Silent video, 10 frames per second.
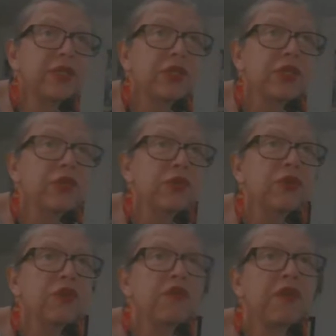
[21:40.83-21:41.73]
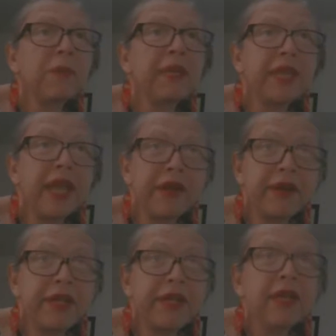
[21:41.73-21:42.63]
to
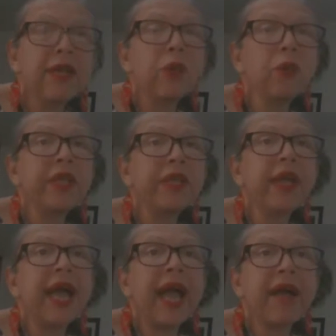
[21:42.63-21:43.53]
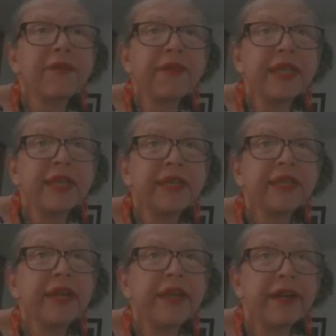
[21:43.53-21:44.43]
familiarity with
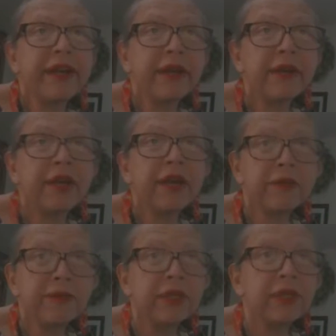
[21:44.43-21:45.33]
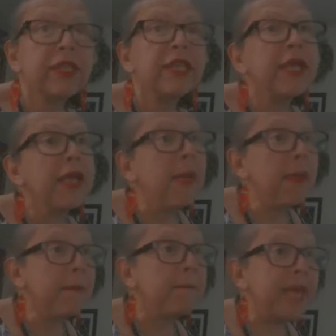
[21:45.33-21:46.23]
African her herbal
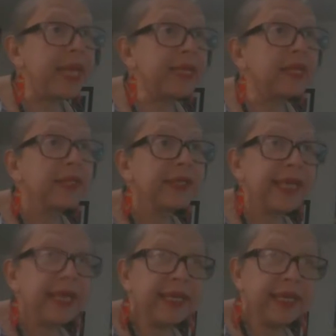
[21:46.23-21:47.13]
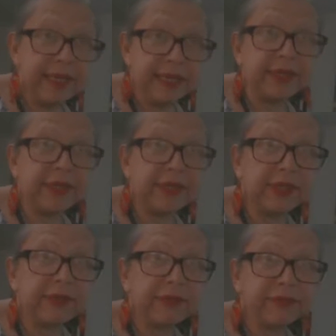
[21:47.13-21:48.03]
medical
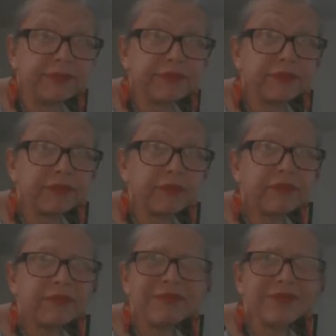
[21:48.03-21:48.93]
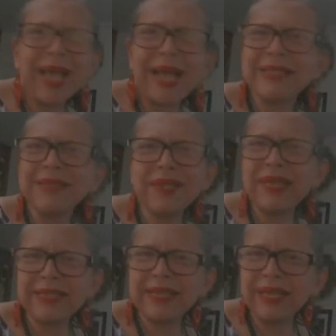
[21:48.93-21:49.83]
techniques as if
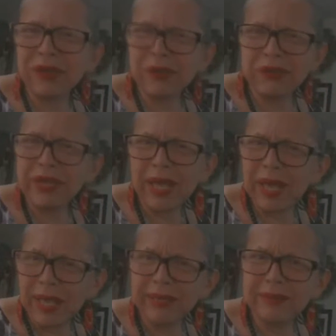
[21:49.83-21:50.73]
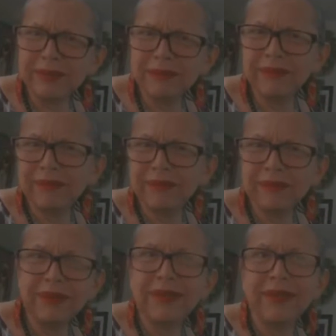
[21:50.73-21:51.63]
there's any other kind.
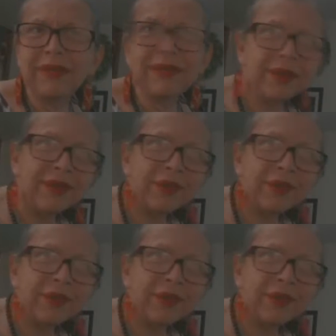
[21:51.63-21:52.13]
You know,